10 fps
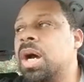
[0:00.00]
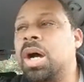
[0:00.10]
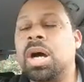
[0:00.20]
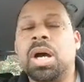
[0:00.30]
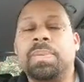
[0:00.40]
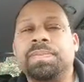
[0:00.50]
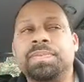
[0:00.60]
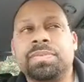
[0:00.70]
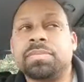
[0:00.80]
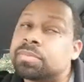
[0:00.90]

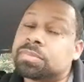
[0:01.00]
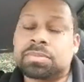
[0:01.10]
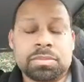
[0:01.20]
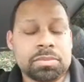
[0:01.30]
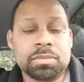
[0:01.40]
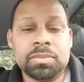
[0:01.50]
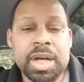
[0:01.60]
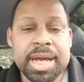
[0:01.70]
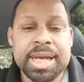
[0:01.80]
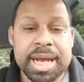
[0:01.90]

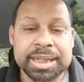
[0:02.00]
And yeah,